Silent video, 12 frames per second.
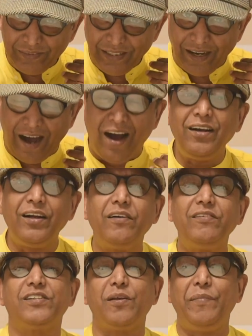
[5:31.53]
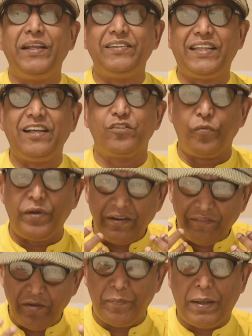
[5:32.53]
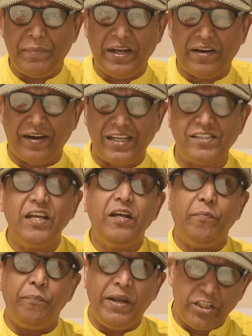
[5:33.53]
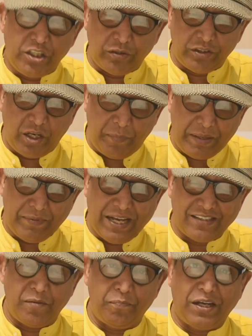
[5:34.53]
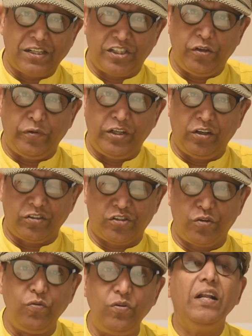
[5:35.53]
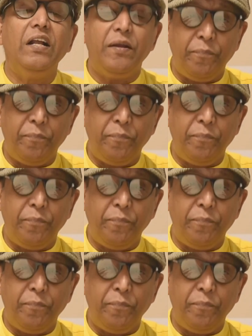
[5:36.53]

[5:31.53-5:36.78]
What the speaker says: the hunger is the main thing. So whenever a baby cries, make sure that the baby hasn't passed urine or stool.